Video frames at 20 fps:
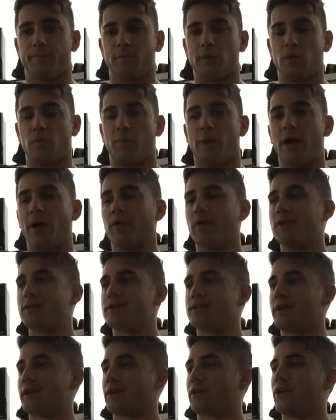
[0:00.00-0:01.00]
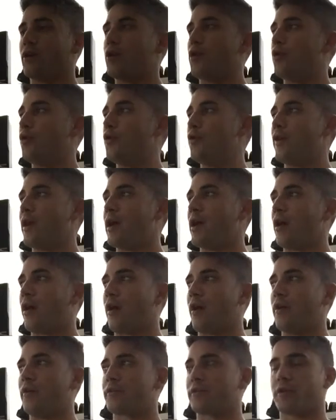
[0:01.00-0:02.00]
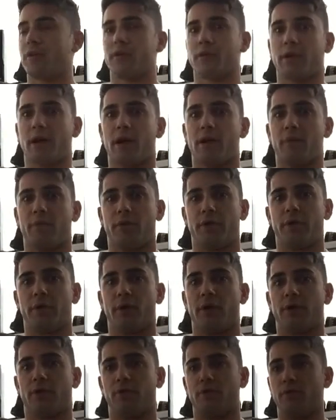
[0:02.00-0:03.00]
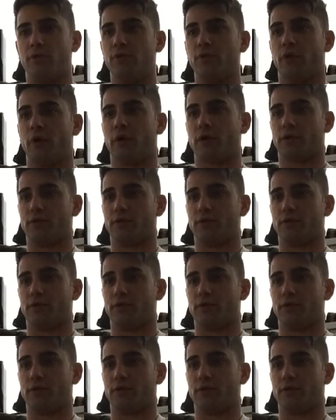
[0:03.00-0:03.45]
your parents, like who they are is going to kind of be like who you are,